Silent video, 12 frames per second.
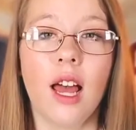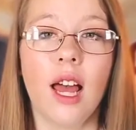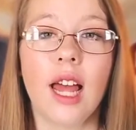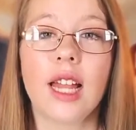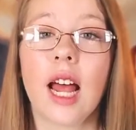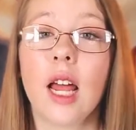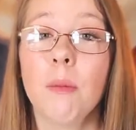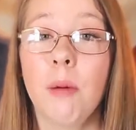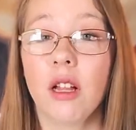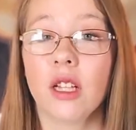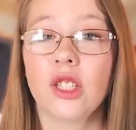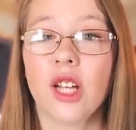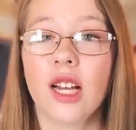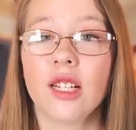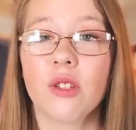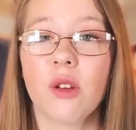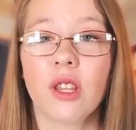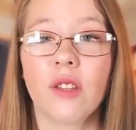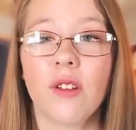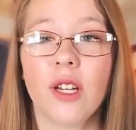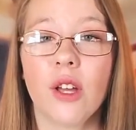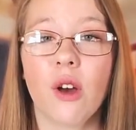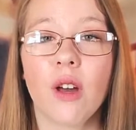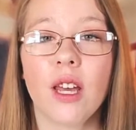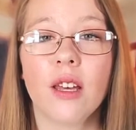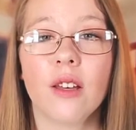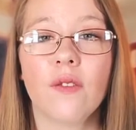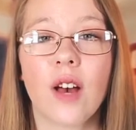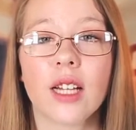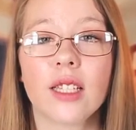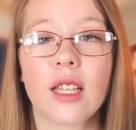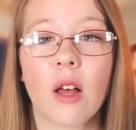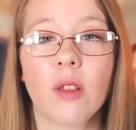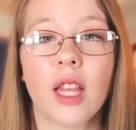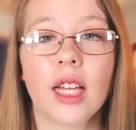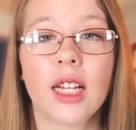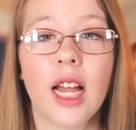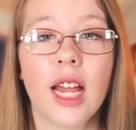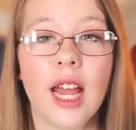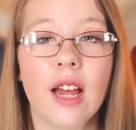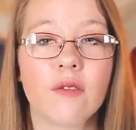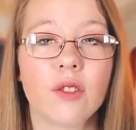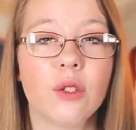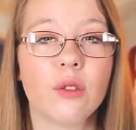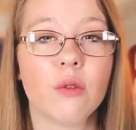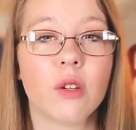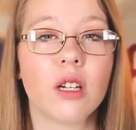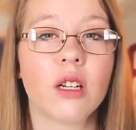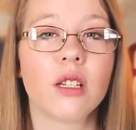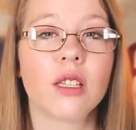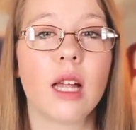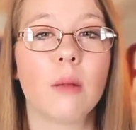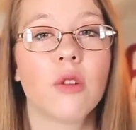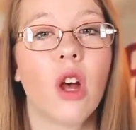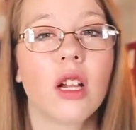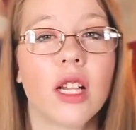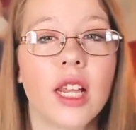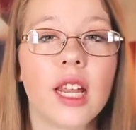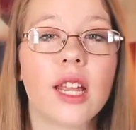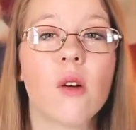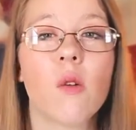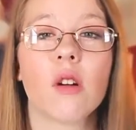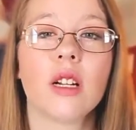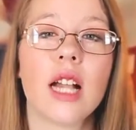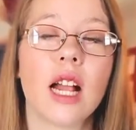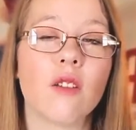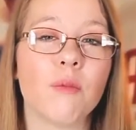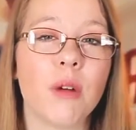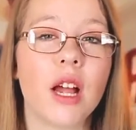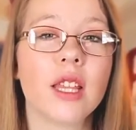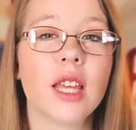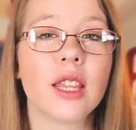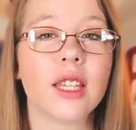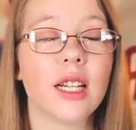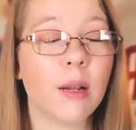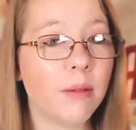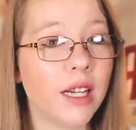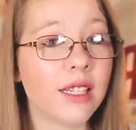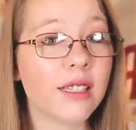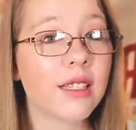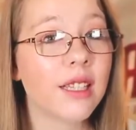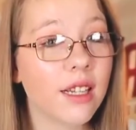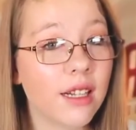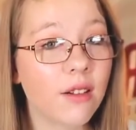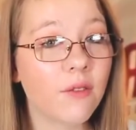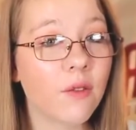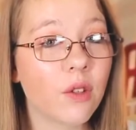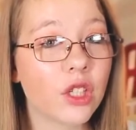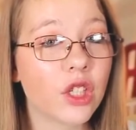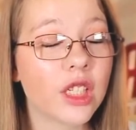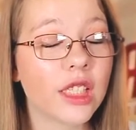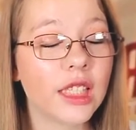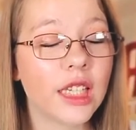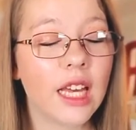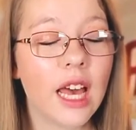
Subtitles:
And I apologize throughout the video if I sound like I have to stop talking or get out of breath. I think I'm getting sick, unfortunately,